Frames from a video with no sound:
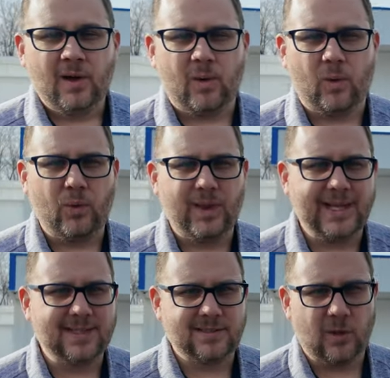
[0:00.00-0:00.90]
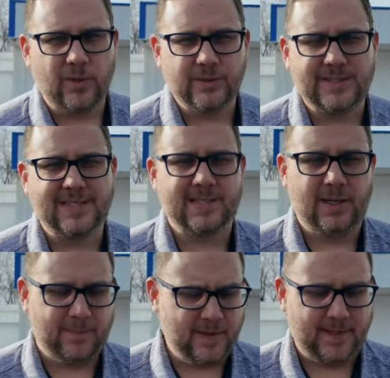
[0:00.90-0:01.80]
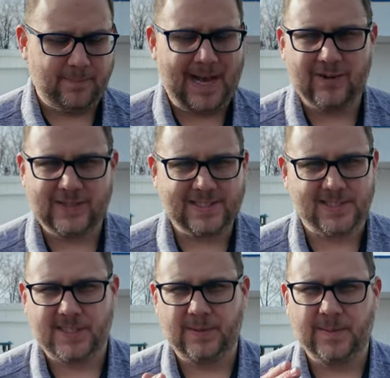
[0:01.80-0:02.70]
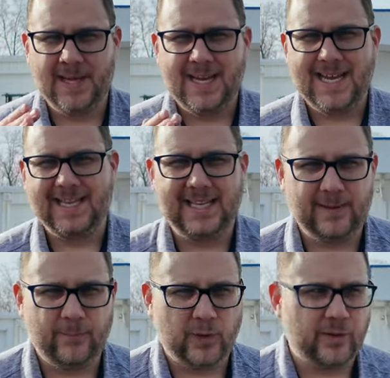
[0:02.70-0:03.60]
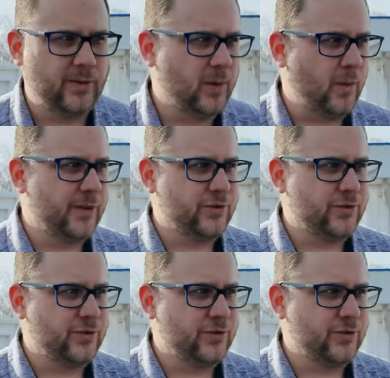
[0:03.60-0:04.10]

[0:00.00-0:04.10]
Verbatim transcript: on the solar system, the battery system, and the inverter on the